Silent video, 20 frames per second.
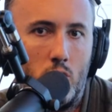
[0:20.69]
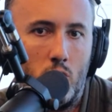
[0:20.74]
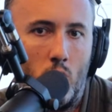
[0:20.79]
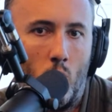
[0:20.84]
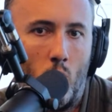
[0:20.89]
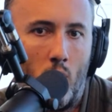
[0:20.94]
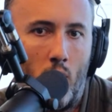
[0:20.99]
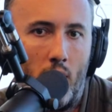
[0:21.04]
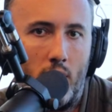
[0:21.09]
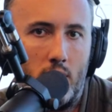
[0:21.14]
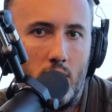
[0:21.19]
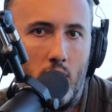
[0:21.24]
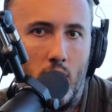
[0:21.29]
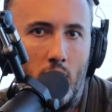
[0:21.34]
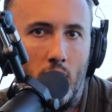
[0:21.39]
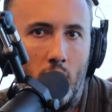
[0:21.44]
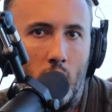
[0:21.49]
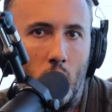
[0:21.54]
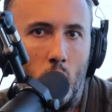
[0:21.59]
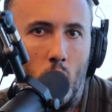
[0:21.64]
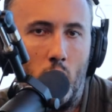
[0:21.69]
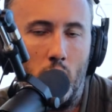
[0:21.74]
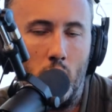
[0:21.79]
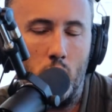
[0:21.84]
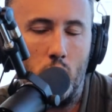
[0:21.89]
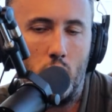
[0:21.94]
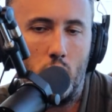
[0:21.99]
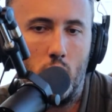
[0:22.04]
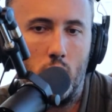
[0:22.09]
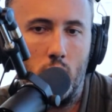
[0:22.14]
So we're not telling you what
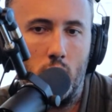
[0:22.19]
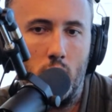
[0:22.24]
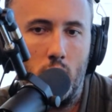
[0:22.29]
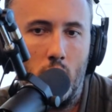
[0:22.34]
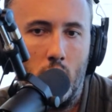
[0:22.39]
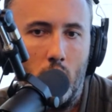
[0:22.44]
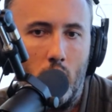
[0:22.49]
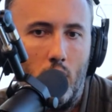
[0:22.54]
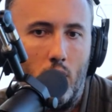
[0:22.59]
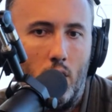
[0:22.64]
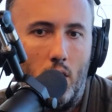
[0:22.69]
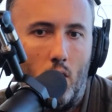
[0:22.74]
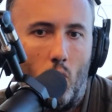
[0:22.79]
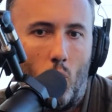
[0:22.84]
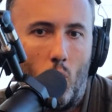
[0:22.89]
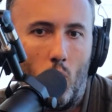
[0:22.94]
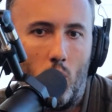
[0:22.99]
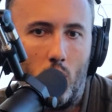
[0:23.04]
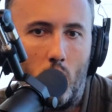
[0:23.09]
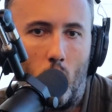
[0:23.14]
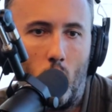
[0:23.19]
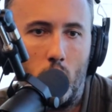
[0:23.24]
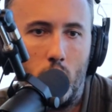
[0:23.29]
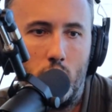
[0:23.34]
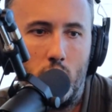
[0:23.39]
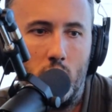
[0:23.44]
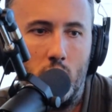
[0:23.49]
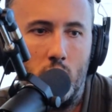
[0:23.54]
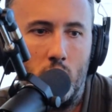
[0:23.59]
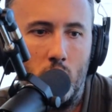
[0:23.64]
you should or
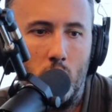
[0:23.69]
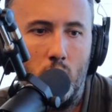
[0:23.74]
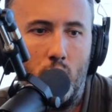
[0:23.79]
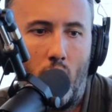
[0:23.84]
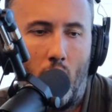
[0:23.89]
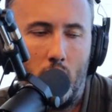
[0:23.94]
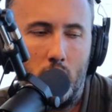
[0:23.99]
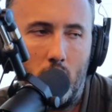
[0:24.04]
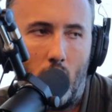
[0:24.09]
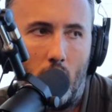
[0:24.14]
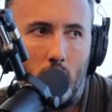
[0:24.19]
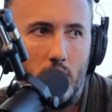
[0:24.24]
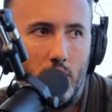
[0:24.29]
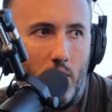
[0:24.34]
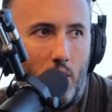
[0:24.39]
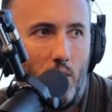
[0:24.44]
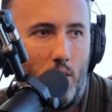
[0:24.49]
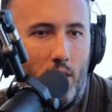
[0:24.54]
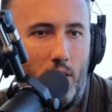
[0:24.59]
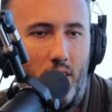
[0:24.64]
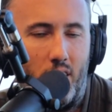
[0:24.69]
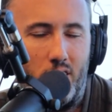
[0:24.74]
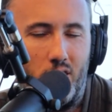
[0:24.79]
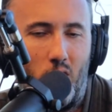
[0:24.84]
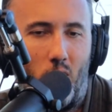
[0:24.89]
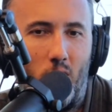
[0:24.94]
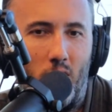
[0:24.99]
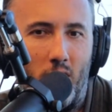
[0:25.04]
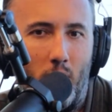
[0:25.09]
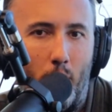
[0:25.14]
shouldn't do there. Talk to your
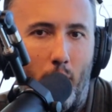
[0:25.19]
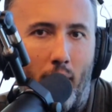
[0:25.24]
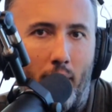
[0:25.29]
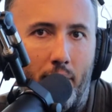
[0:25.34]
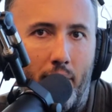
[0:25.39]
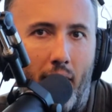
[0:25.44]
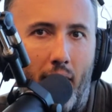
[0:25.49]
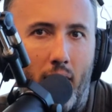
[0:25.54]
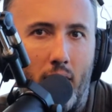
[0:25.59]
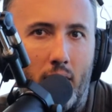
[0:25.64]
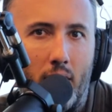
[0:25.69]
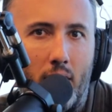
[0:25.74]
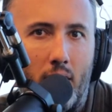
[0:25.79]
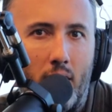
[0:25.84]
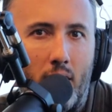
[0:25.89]
attorney about that.